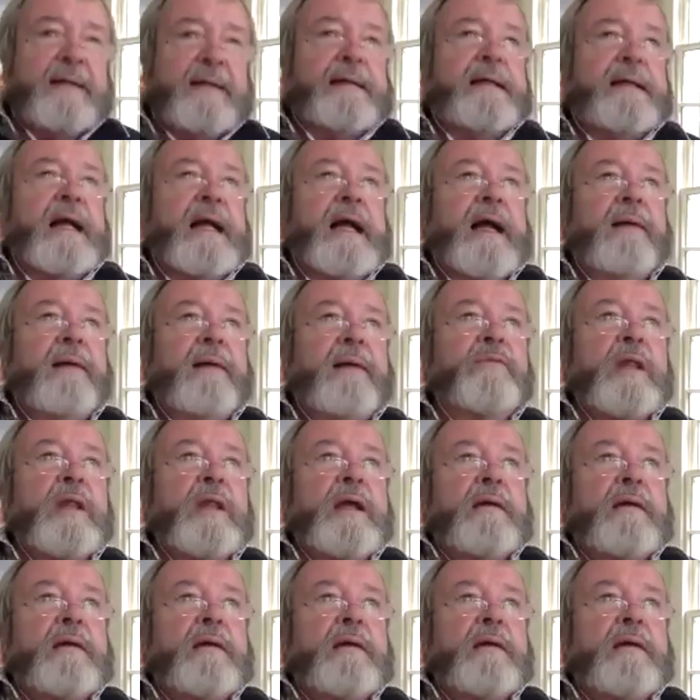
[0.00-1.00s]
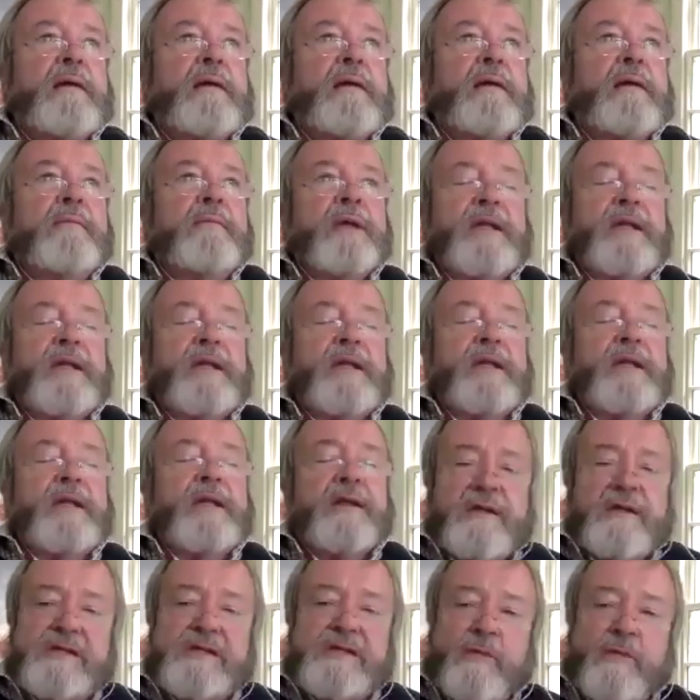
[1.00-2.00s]
Um, but there isn't
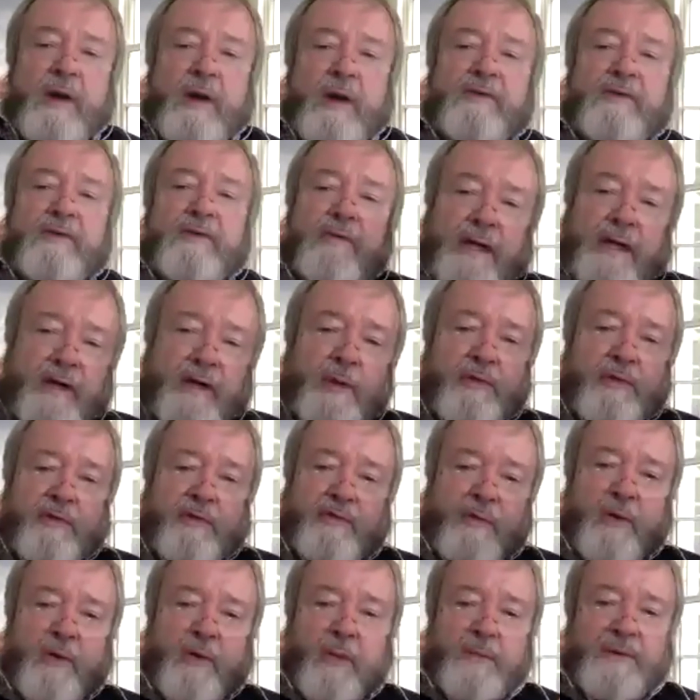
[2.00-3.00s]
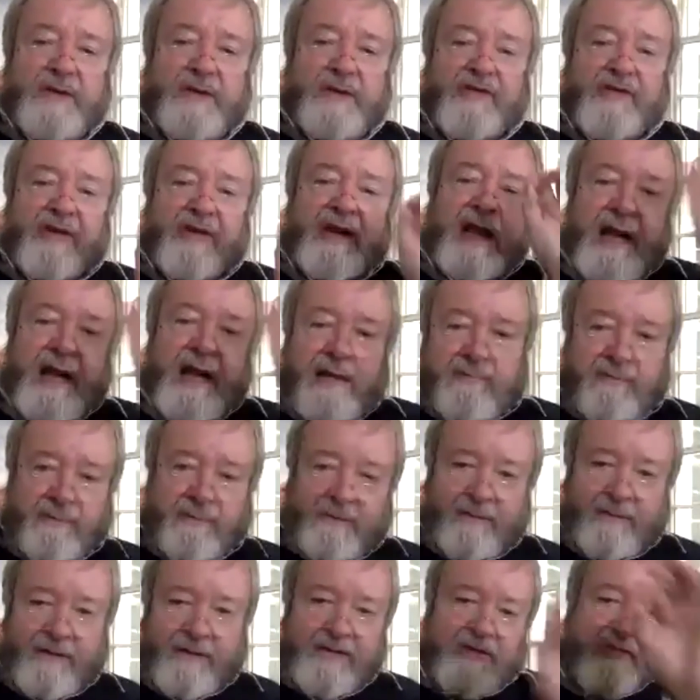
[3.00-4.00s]
one real performance in heaven
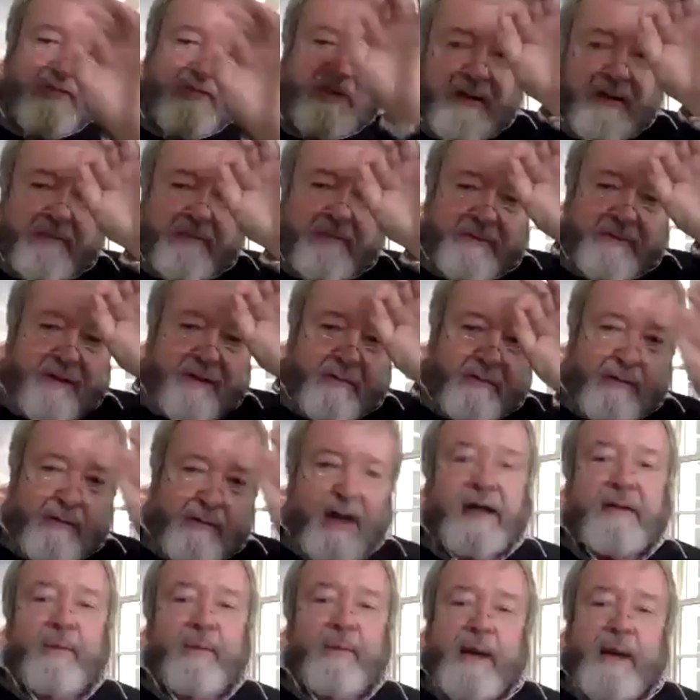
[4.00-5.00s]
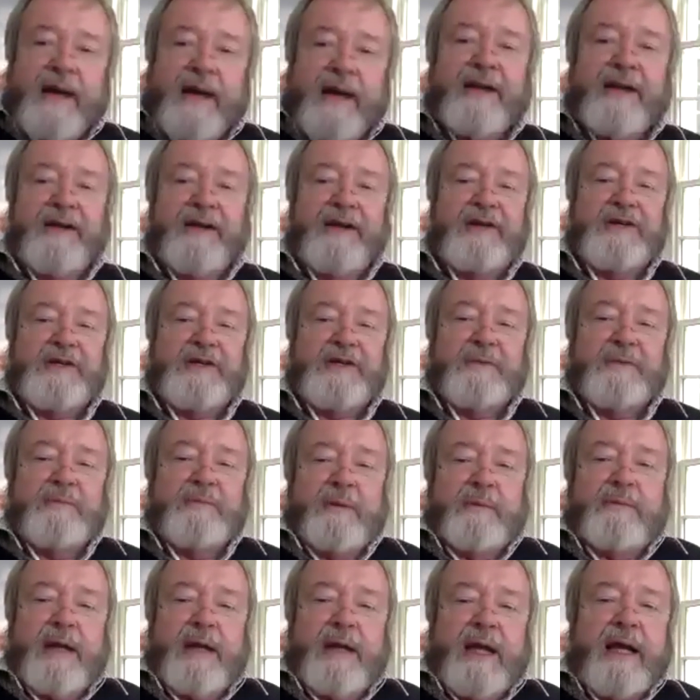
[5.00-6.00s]
which is the, the right way that it should be
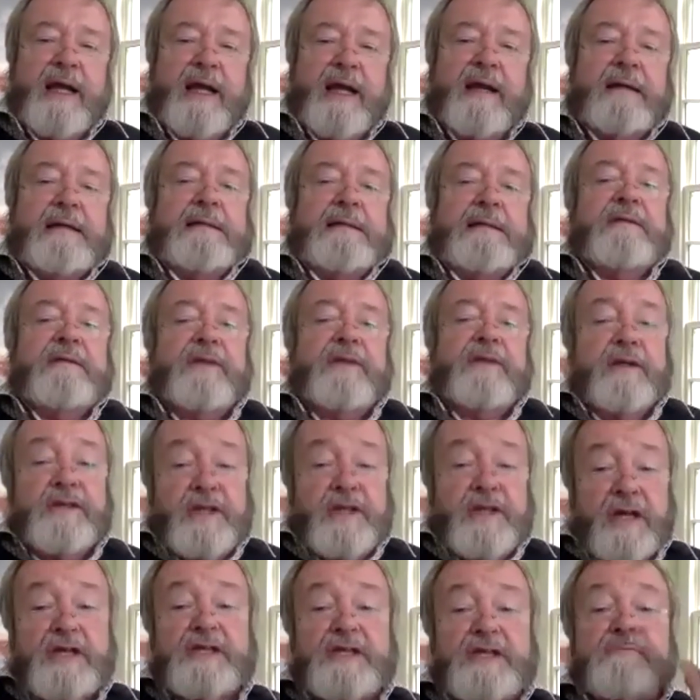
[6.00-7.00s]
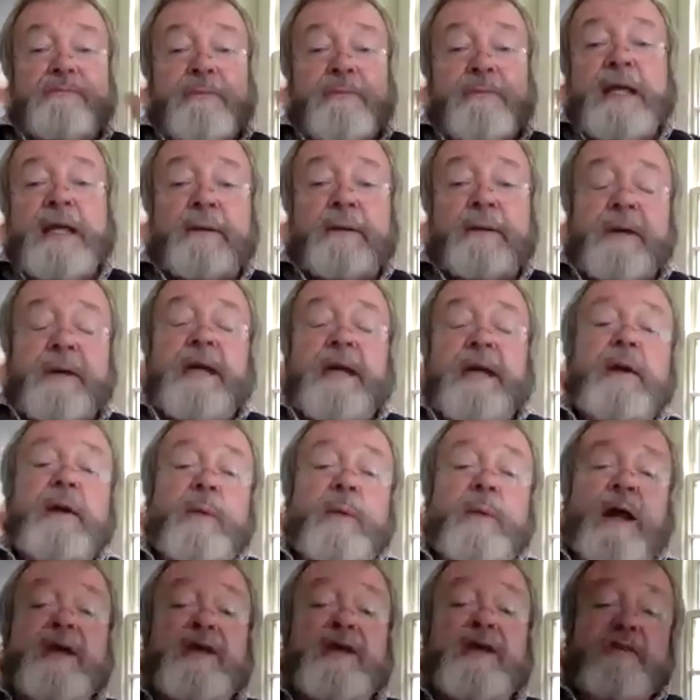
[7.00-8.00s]
played. There are just many, many
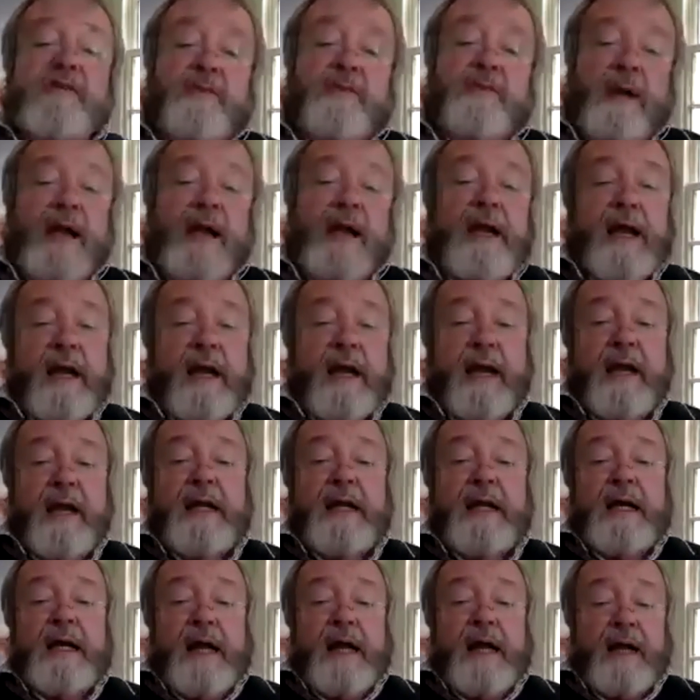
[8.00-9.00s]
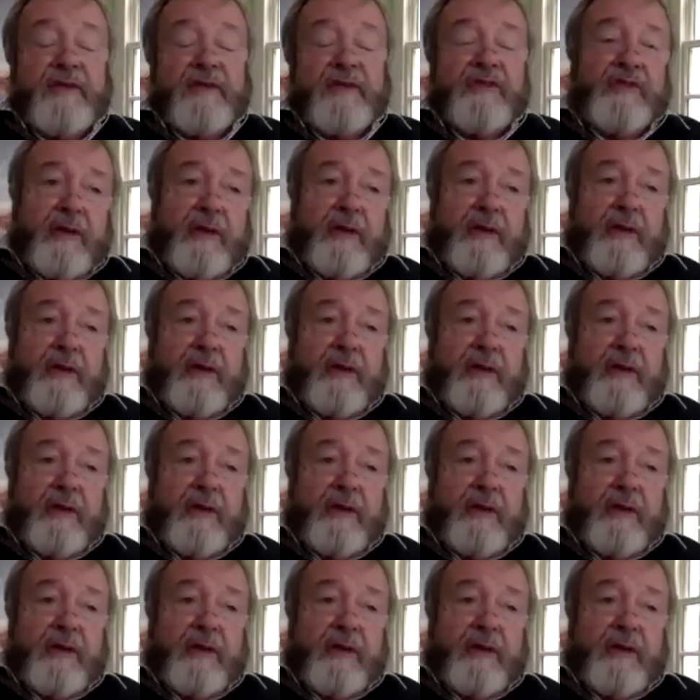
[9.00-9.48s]
ways of playing it, and some will